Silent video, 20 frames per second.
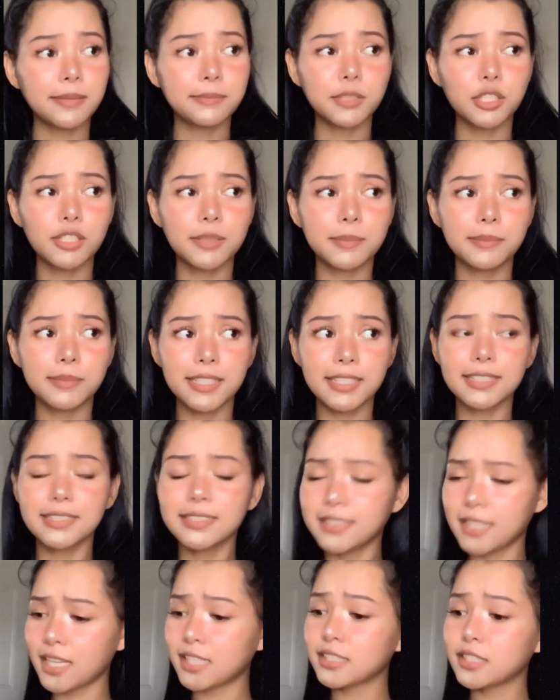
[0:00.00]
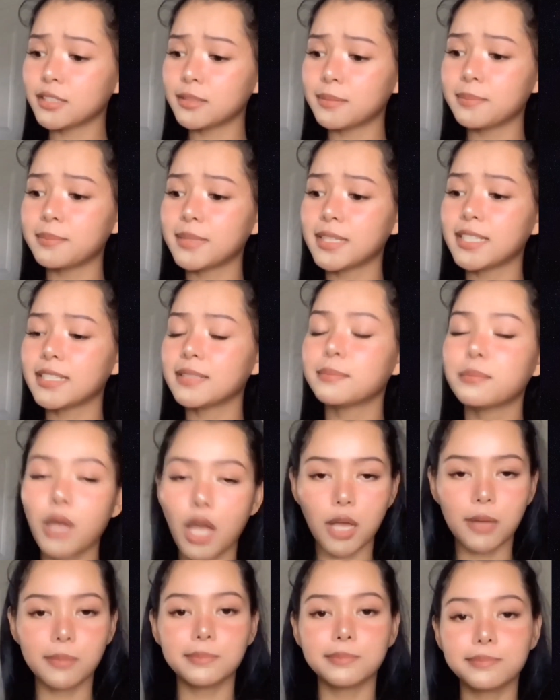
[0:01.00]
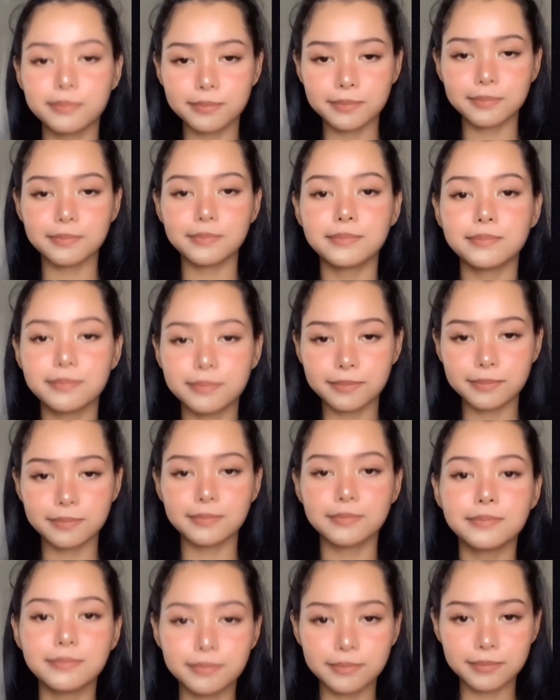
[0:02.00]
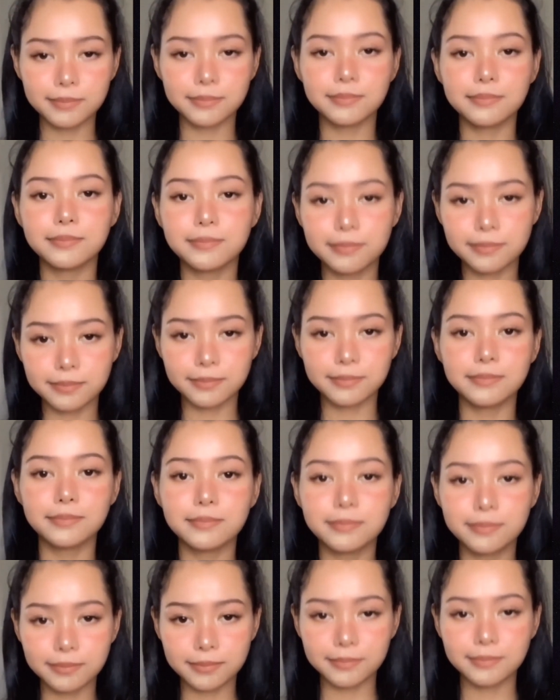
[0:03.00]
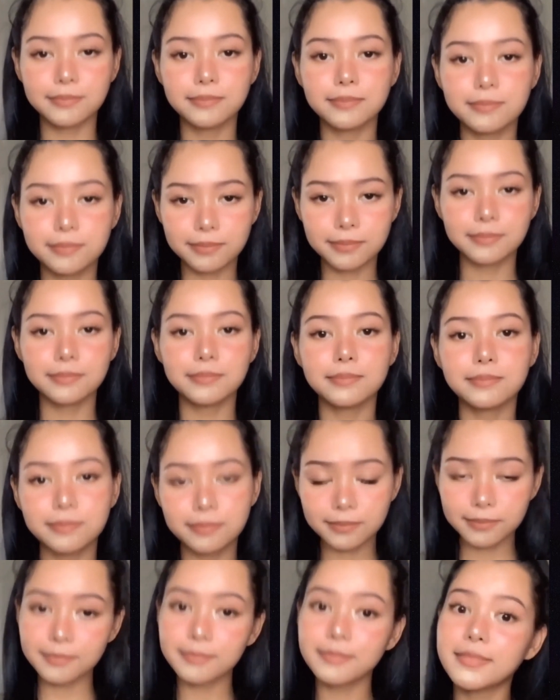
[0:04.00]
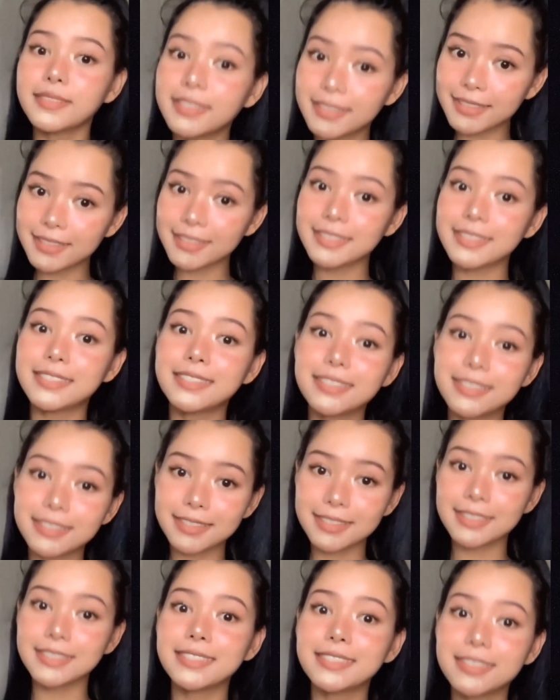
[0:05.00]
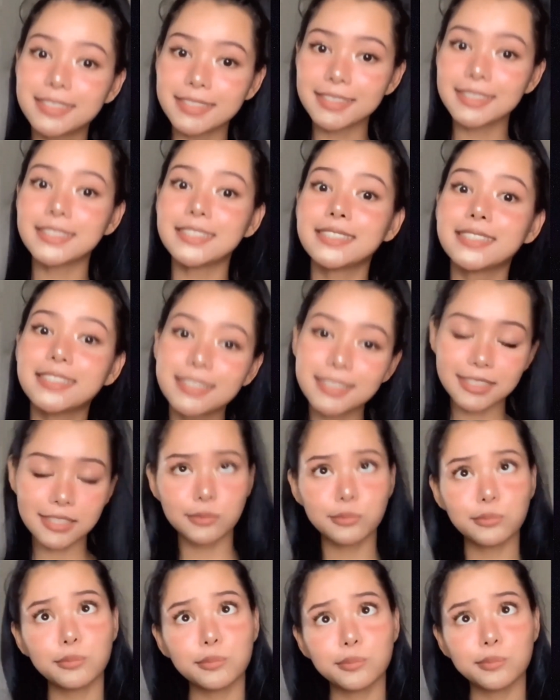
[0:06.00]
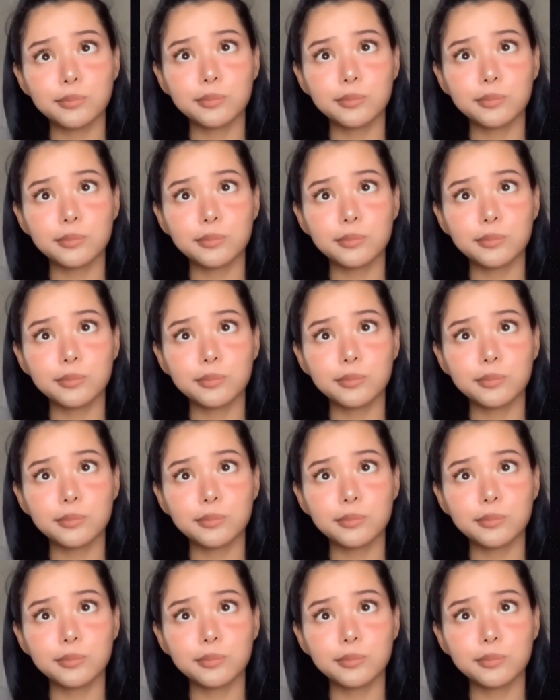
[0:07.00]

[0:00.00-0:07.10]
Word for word: I can't say it because of copyright reasons, but you guys already know that. Yeah, literally all she does is just bop her head